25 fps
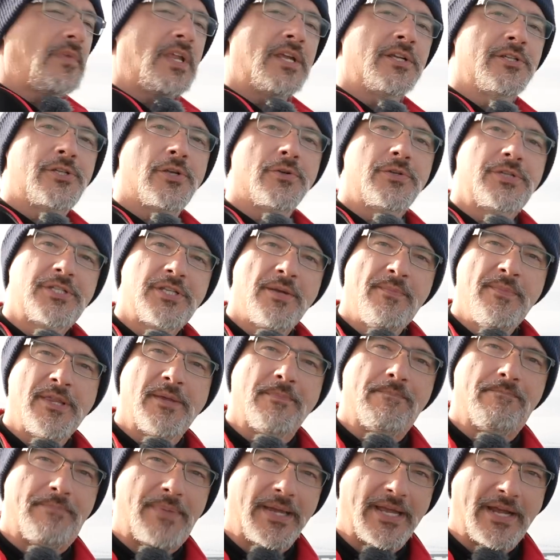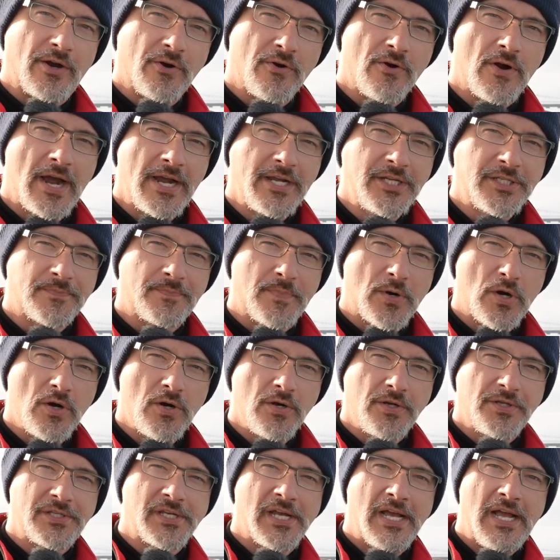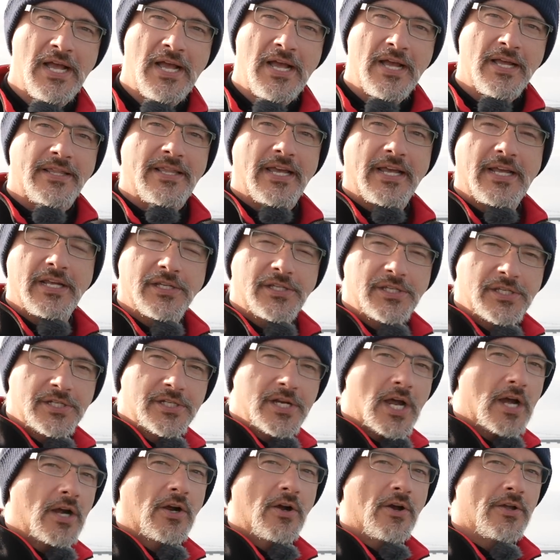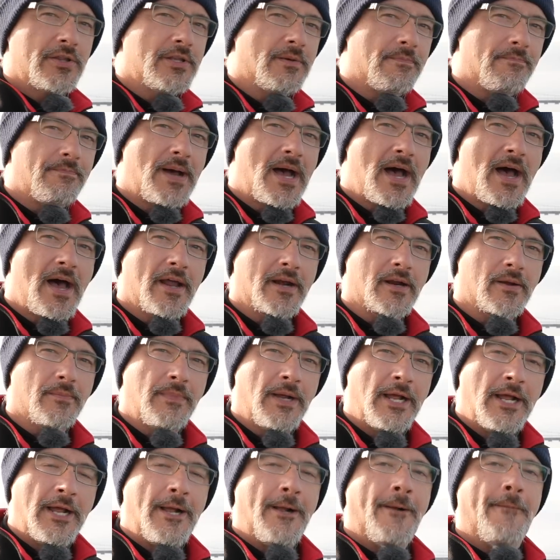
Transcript: So some of the bigger icebergs, they get stuck on the bottom.